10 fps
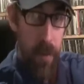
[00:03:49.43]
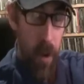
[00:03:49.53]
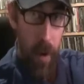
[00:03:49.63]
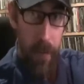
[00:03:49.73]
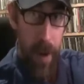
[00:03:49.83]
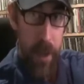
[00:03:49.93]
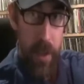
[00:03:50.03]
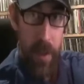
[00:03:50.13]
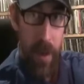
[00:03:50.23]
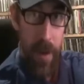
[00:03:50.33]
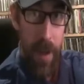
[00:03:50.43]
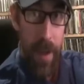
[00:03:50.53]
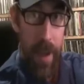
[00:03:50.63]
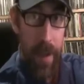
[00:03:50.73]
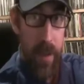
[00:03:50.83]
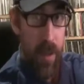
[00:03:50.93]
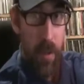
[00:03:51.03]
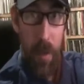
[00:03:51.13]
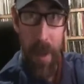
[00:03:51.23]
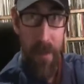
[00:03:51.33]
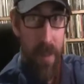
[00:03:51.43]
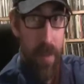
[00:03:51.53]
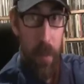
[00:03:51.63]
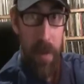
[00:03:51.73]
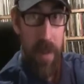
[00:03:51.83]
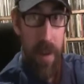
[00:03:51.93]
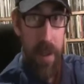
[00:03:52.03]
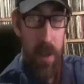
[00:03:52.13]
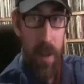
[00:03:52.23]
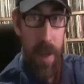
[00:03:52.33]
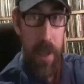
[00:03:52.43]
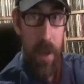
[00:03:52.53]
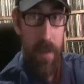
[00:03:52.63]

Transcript: If you're not registered, it's too late for this presidential election,